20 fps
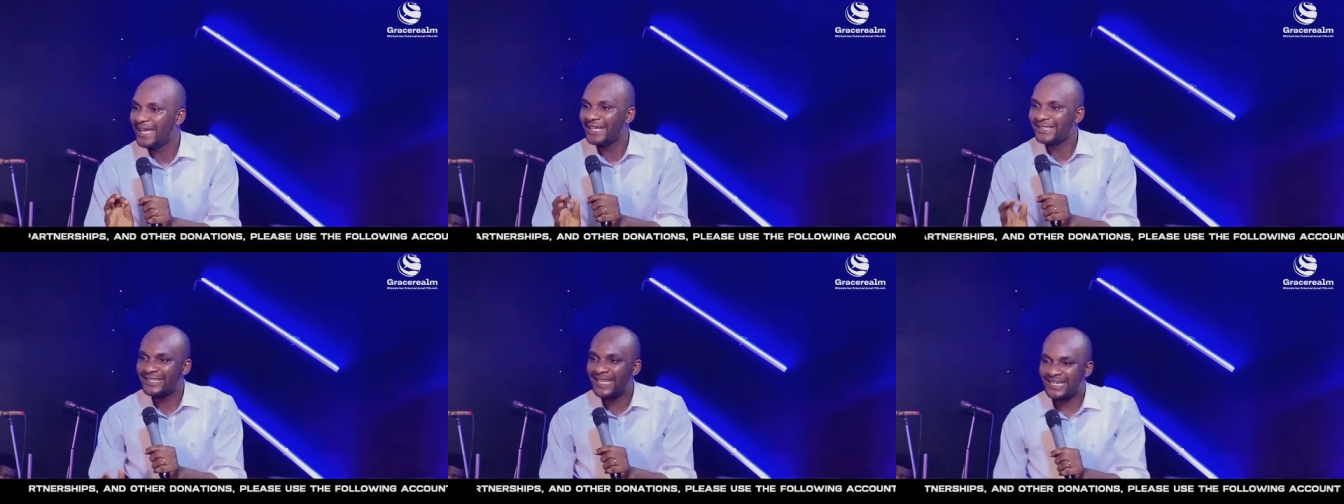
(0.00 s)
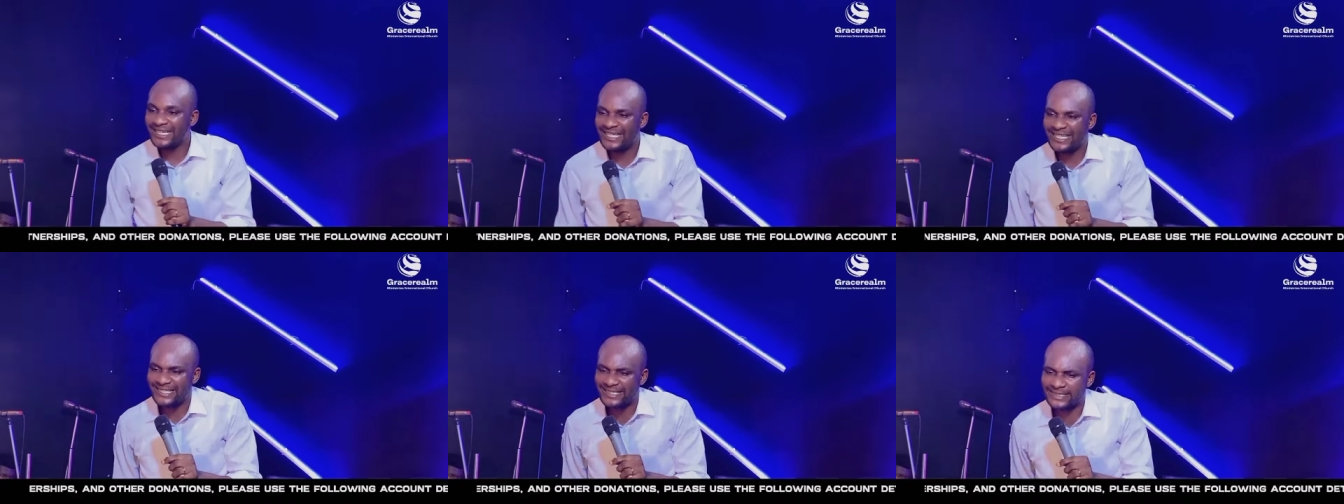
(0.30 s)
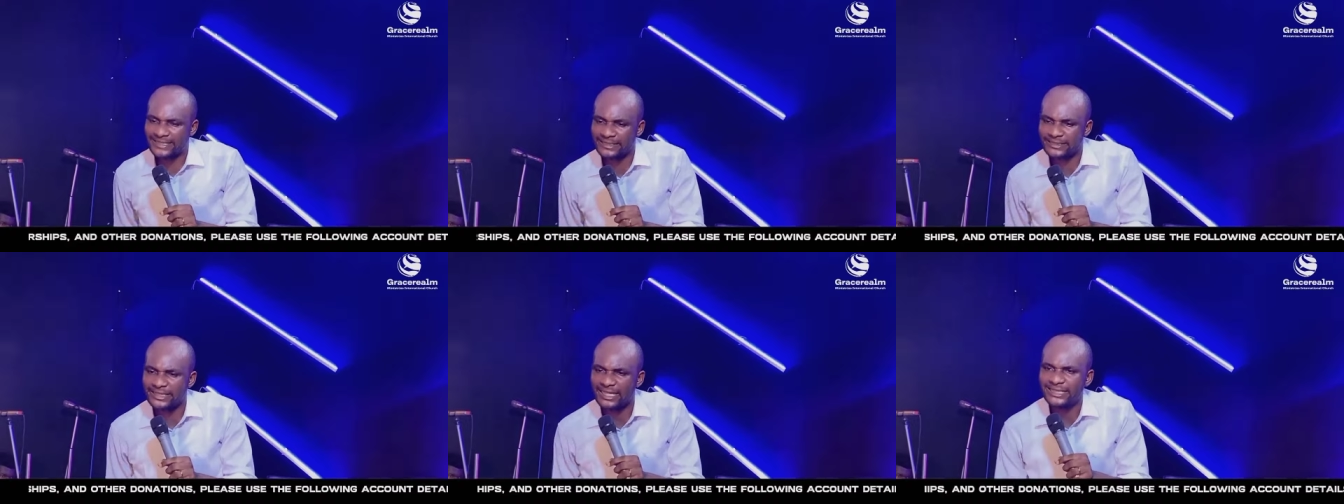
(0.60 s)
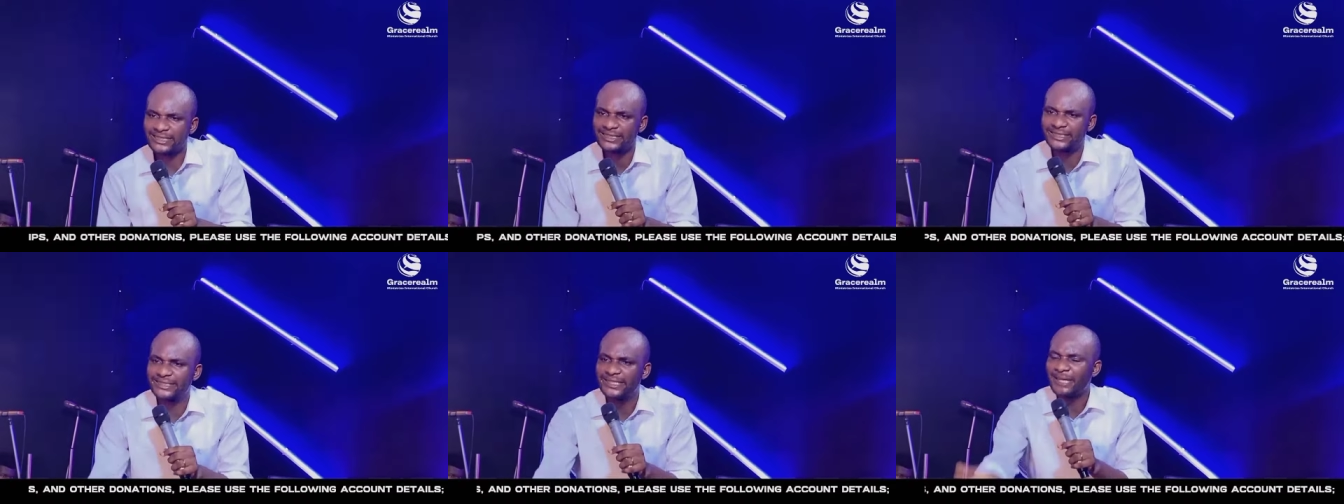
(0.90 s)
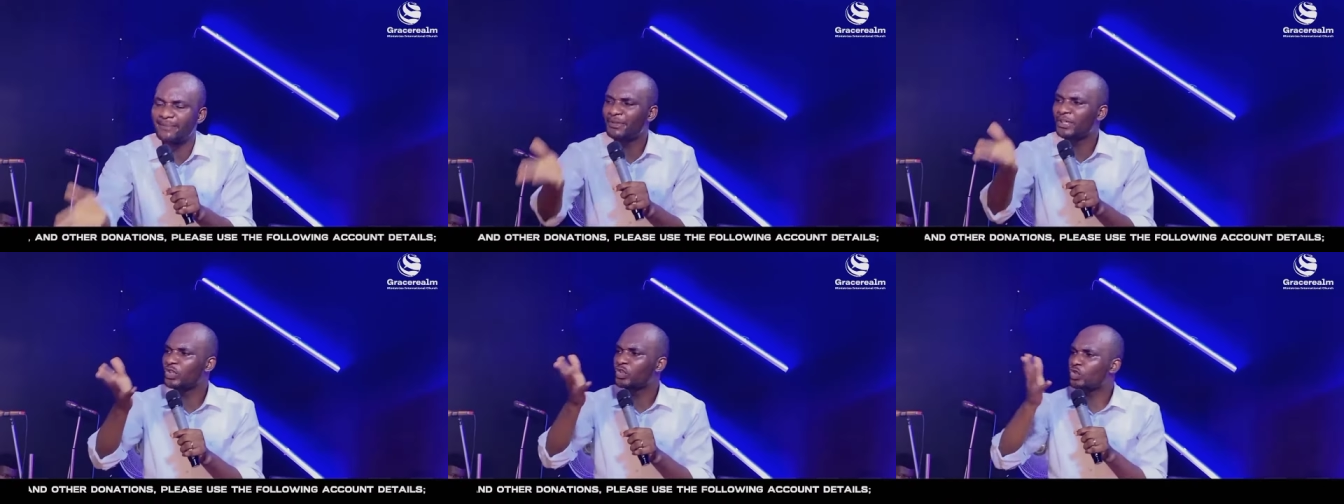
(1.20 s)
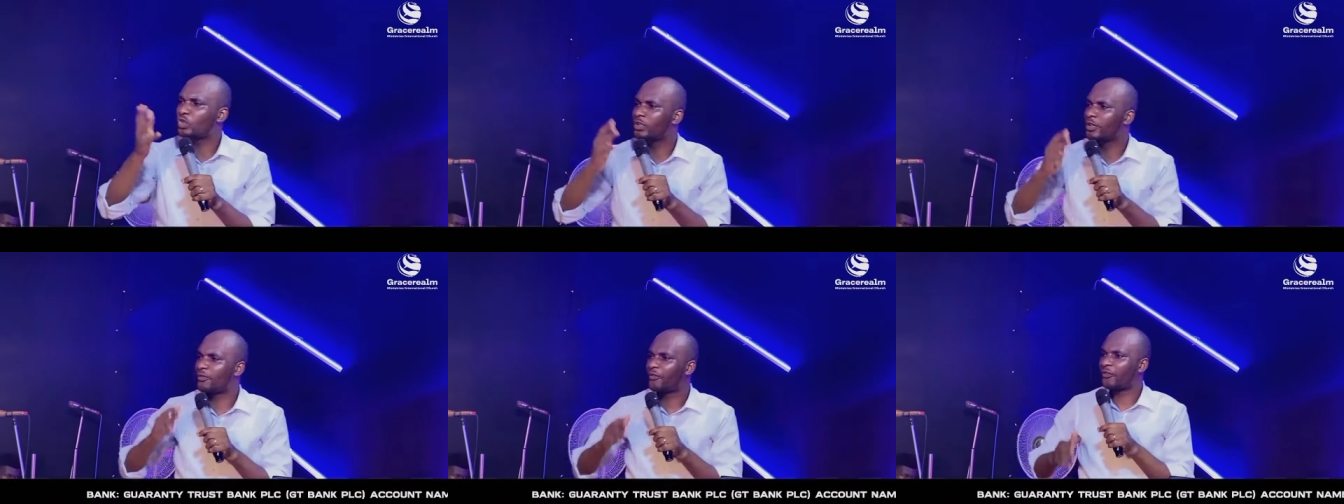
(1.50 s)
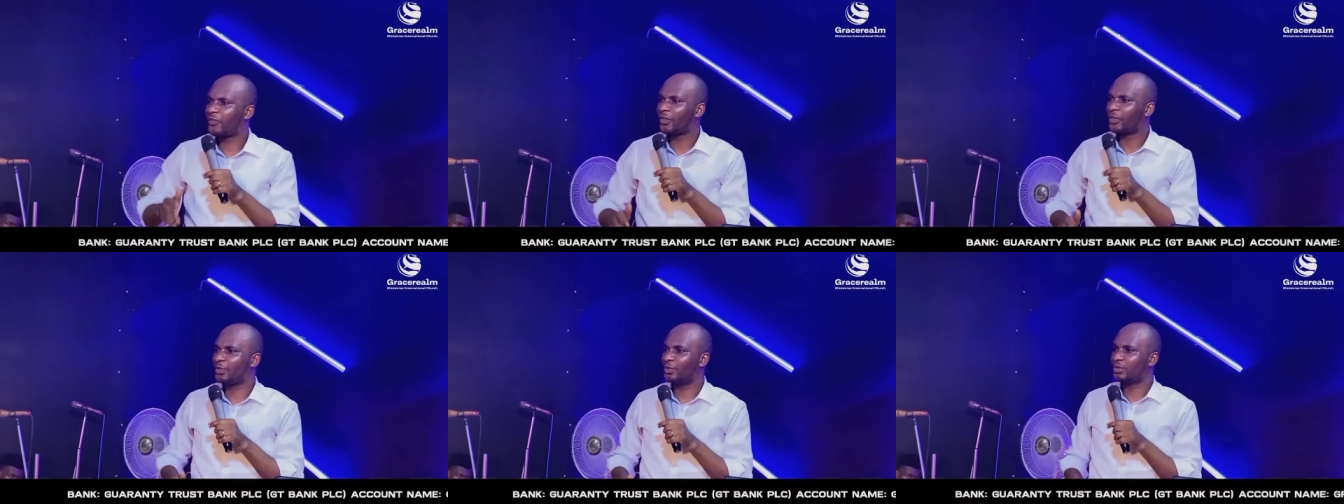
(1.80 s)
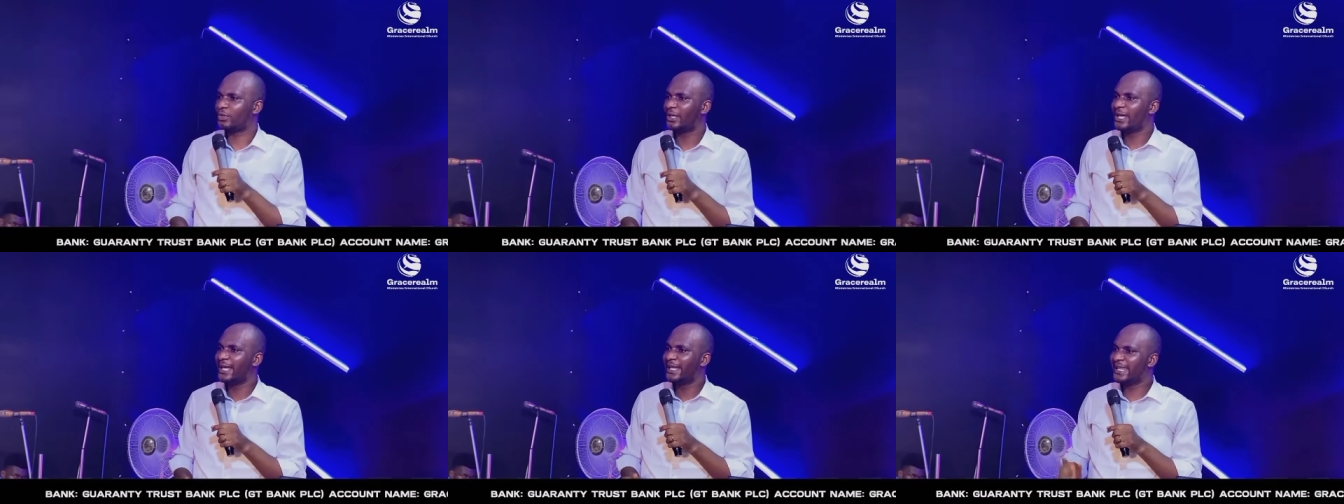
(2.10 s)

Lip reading: Then he sent them into the field.